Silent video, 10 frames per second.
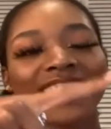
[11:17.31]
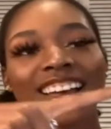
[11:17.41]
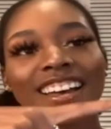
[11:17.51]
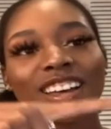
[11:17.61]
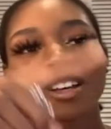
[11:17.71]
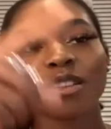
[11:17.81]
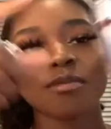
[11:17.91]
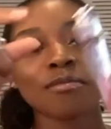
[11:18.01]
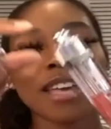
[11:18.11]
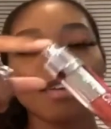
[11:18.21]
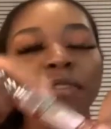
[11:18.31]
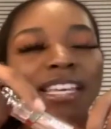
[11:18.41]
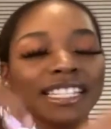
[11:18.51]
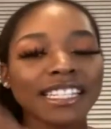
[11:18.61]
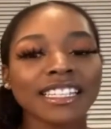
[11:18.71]
And
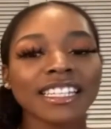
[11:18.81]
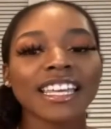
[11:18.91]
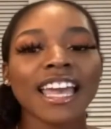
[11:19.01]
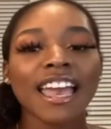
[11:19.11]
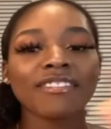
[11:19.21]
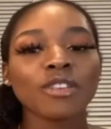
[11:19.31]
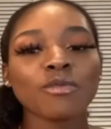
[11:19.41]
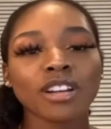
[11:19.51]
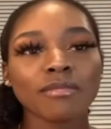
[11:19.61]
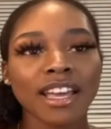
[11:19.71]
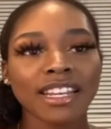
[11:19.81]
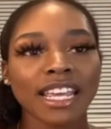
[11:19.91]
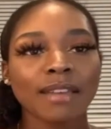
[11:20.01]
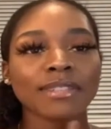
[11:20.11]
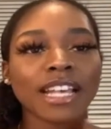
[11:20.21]
basically every one of my
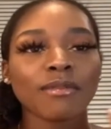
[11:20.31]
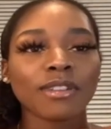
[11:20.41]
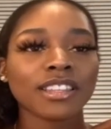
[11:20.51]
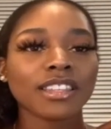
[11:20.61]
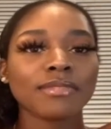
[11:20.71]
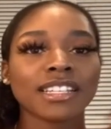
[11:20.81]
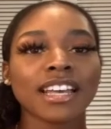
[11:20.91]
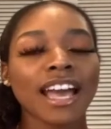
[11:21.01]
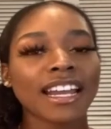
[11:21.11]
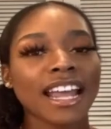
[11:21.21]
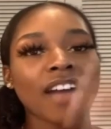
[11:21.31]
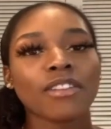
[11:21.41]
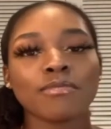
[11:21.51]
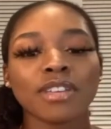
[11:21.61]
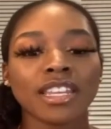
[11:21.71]
names, I wanted them to kind of have a
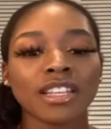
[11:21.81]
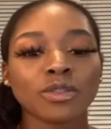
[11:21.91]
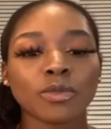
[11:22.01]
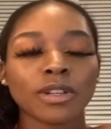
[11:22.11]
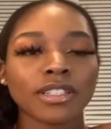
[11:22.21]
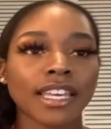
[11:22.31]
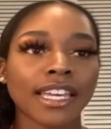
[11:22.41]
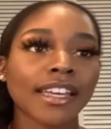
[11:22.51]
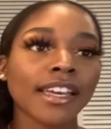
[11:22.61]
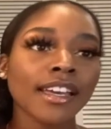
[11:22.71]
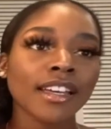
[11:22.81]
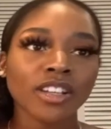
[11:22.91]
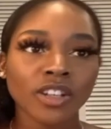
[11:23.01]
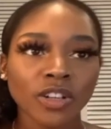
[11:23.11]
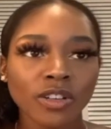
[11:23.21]
meaning towards like
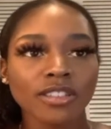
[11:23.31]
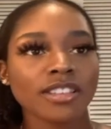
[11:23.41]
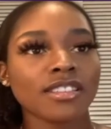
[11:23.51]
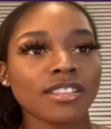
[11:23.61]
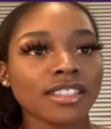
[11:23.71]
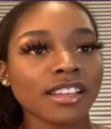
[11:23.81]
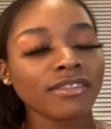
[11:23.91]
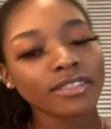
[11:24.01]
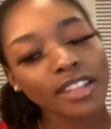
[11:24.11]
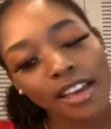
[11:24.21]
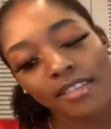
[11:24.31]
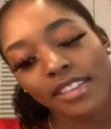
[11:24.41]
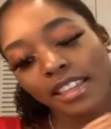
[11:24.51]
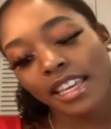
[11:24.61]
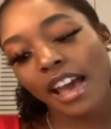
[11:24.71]
girls and their self-love
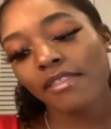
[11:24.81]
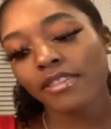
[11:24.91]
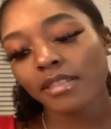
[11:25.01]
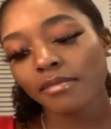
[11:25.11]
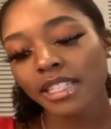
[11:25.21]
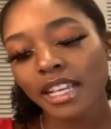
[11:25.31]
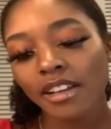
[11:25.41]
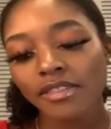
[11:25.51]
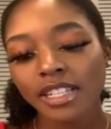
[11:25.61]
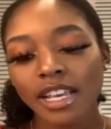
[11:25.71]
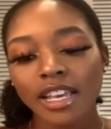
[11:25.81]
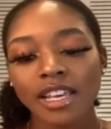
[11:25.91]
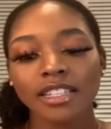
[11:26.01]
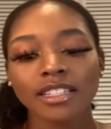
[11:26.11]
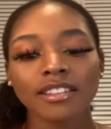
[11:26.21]
that they have for themselves.
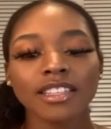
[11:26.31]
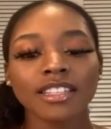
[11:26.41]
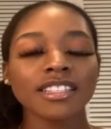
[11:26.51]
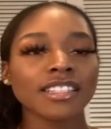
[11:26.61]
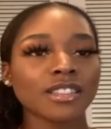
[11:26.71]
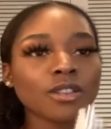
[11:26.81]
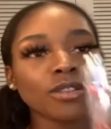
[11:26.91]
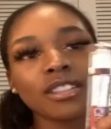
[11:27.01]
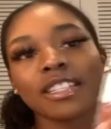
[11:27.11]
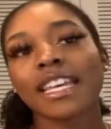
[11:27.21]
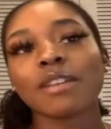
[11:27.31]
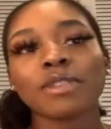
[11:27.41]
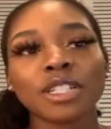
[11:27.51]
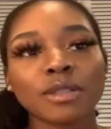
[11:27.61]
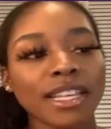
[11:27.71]
So this is Dulce,
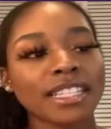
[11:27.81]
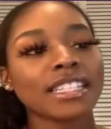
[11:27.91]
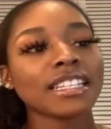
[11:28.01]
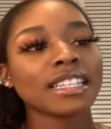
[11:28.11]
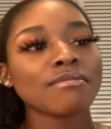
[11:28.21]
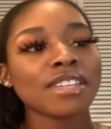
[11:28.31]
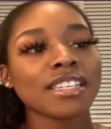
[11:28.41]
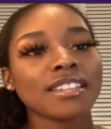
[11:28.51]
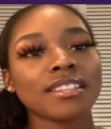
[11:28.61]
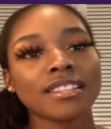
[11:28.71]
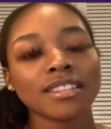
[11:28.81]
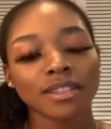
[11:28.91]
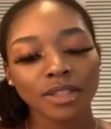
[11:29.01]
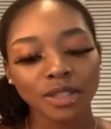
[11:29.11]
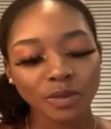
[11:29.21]
which basically means
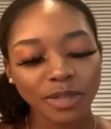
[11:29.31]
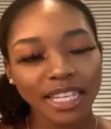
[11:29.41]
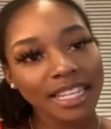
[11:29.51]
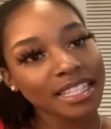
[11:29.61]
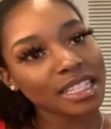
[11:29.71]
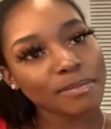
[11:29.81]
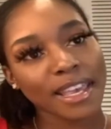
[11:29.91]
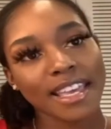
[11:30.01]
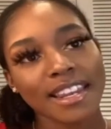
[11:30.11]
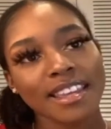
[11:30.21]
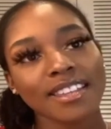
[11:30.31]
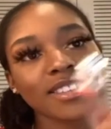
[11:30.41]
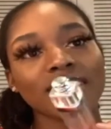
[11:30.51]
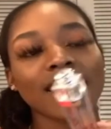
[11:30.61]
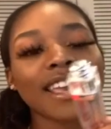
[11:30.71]
sweet in
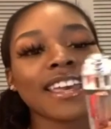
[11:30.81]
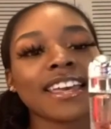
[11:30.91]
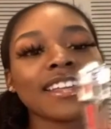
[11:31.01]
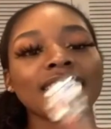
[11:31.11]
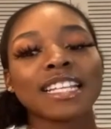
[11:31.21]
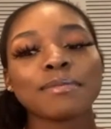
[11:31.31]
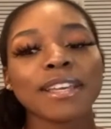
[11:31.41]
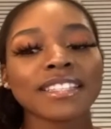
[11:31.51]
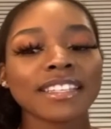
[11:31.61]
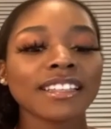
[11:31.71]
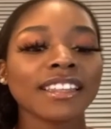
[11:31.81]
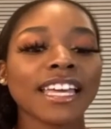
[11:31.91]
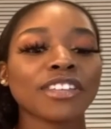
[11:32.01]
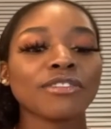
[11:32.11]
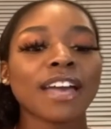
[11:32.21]
Spanish. And it's basically
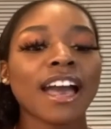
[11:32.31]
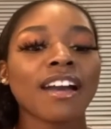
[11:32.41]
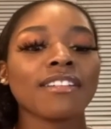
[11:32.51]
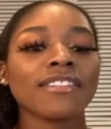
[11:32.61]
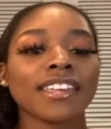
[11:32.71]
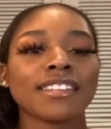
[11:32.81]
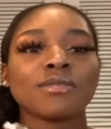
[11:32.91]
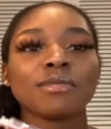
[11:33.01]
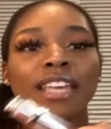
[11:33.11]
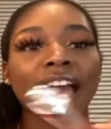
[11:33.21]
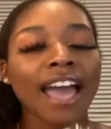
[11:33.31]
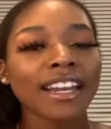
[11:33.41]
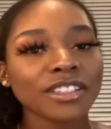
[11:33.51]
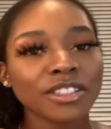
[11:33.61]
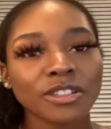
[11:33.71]
like you have a sweet
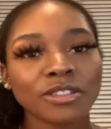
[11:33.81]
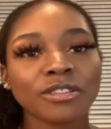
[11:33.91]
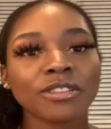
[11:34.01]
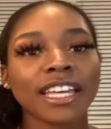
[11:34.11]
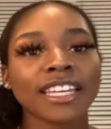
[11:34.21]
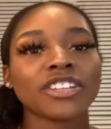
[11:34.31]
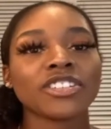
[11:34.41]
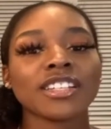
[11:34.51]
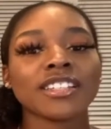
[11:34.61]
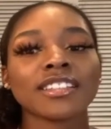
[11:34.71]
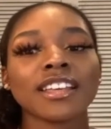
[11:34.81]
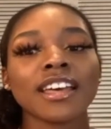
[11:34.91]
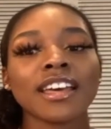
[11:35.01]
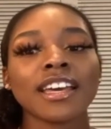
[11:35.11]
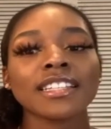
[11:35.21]
attitude, like you're just
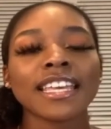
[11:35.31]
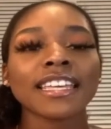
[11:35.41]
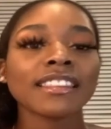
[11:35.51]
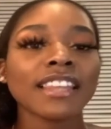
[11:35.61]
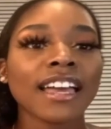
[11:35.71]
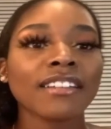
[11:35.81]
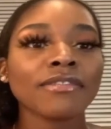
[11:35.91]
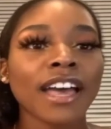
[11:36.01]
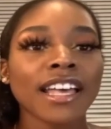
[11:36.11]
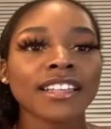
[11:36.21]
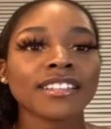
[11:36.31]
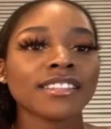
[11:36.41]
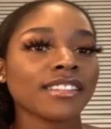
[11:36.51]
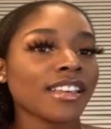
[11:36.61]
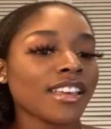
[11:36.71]
taking life
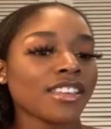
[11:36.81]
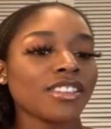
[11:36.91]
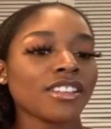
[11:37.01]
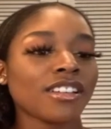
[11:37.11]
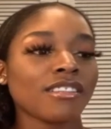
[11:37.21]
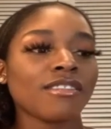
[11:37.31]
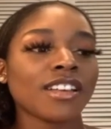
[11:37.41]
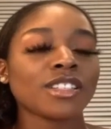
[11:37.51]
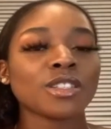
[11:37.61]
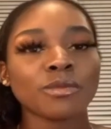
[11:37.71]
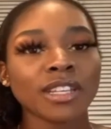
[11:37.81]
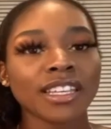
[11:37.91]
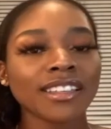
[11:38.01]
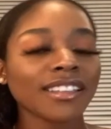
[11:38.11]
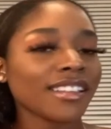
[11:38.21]
as, a
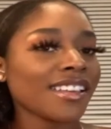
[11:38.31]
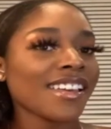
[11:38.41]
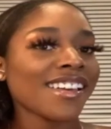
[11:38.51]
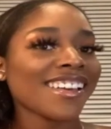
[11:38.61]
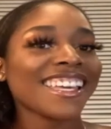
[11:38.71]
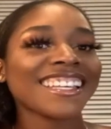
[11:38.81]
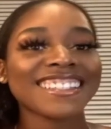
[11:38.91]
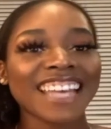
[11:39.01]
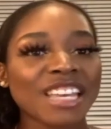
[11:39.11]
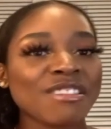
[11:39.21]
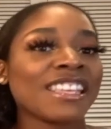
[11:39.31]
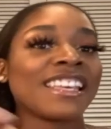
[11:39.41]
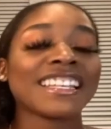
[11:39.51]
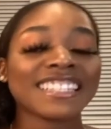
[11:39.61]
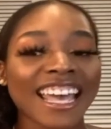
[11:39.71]
sweet,
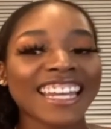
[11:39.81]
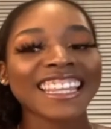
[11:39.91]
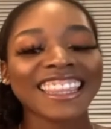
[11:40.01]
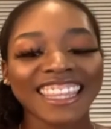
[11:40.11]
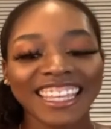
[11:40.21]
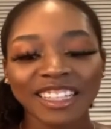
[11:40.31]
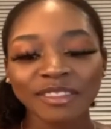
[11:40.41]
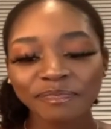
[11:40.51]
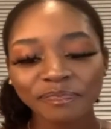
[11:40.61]
exciting thing.